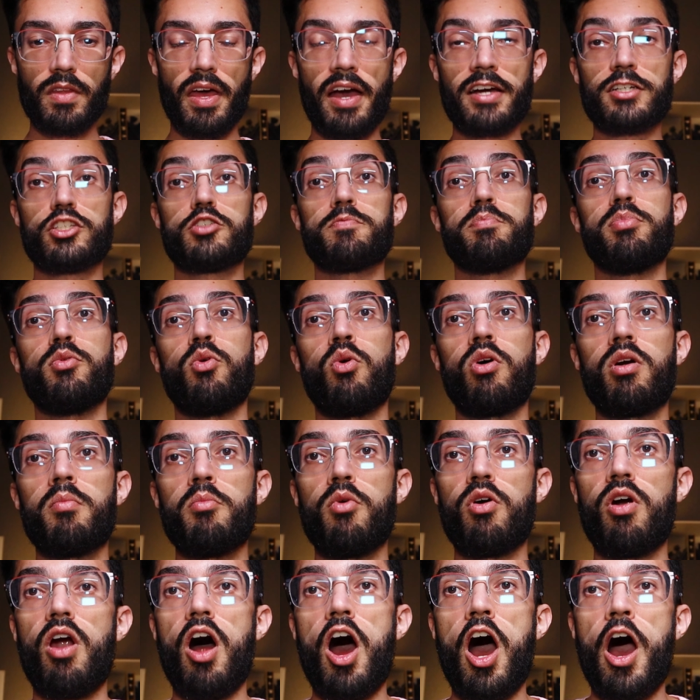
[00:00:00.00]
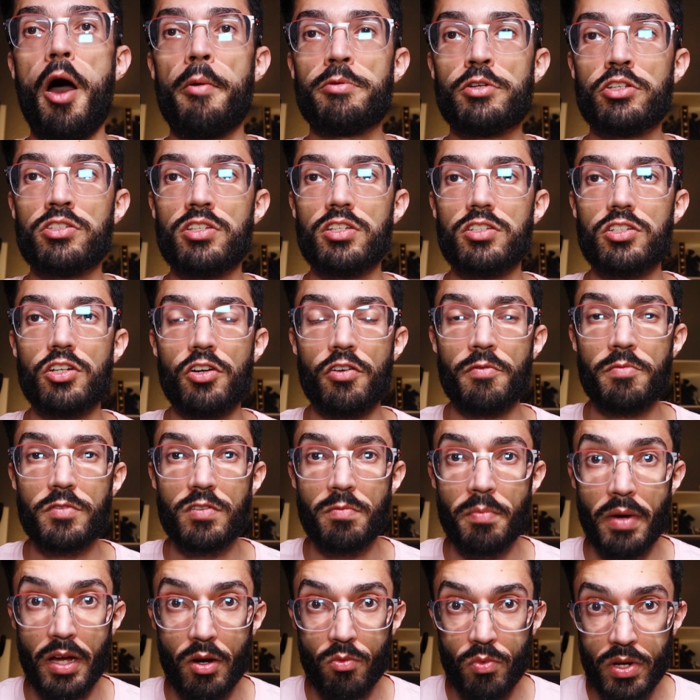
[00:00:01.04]
explore more options in terms
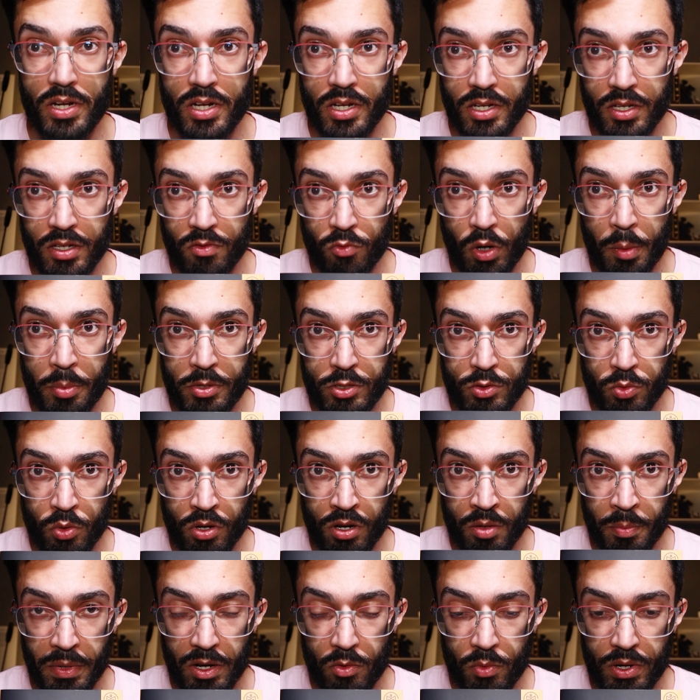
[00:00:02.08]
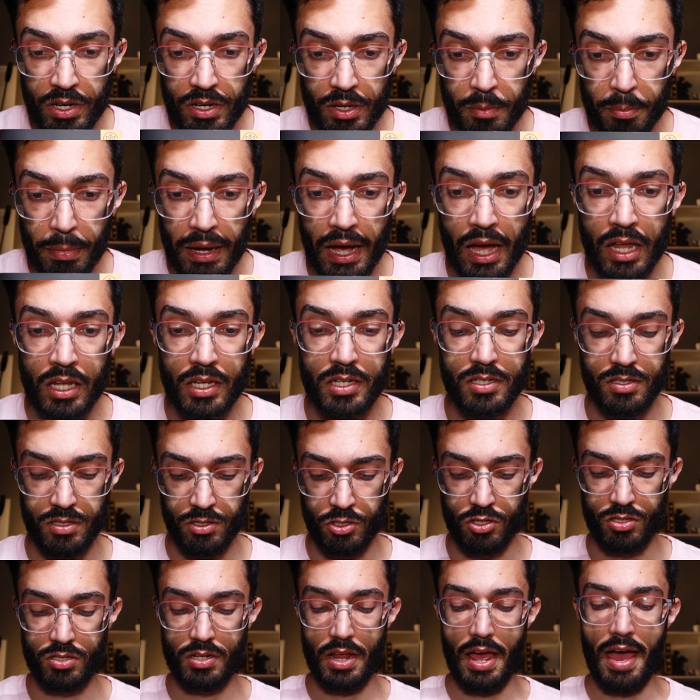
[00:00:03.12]
of my reading repertoire, my reading palette,
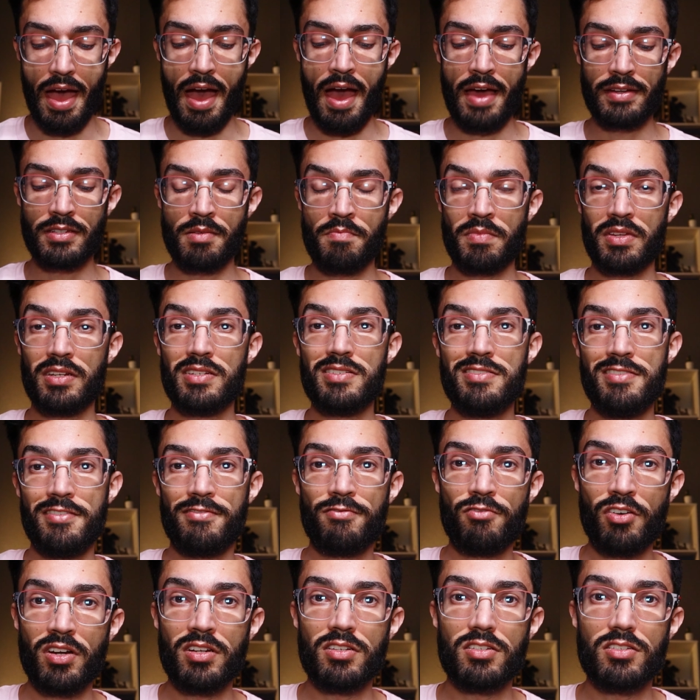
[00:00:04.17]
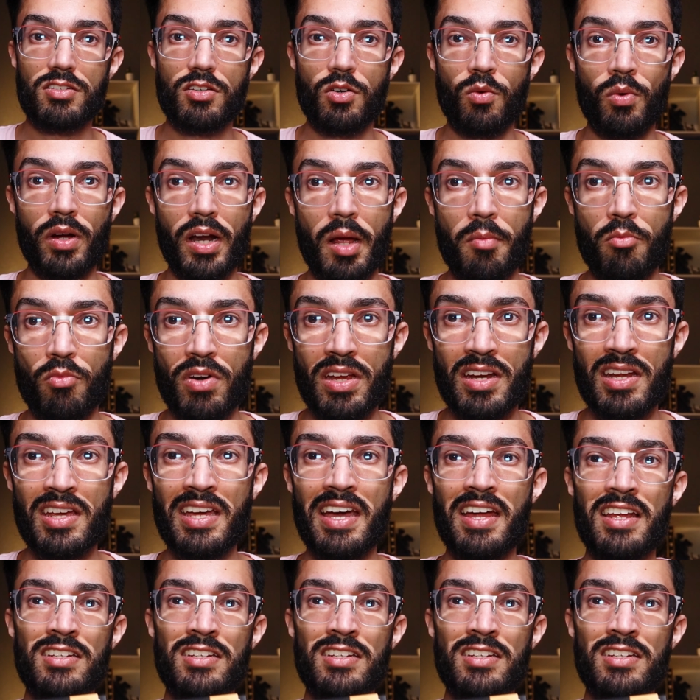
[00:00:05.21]
just add something different to what I'm reading.